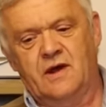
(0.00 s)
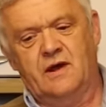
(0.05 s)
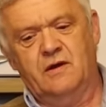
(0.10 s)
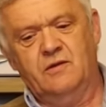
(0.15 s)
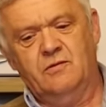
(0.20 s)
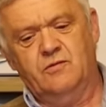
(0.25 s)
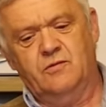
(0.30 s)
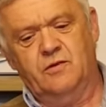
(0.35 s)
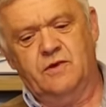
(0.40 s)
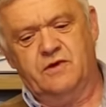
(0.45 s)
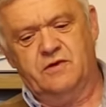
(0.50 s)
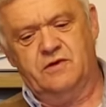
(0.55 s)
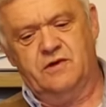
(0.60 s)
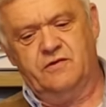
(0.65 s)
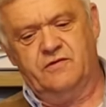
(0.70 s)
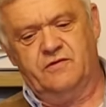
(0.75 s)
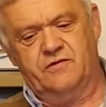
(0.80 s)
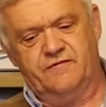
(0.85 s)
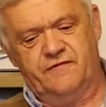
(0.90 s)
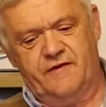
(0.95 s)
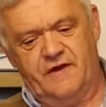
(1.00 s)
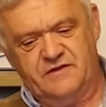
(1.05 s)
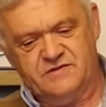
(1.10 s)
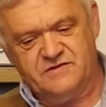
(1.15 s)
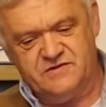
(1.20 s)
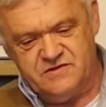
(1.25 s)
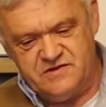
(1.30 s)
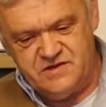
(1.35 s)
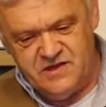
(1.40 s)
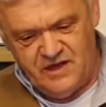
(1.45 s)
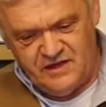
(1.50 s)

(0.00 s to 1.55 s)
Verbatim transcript: Now we can interface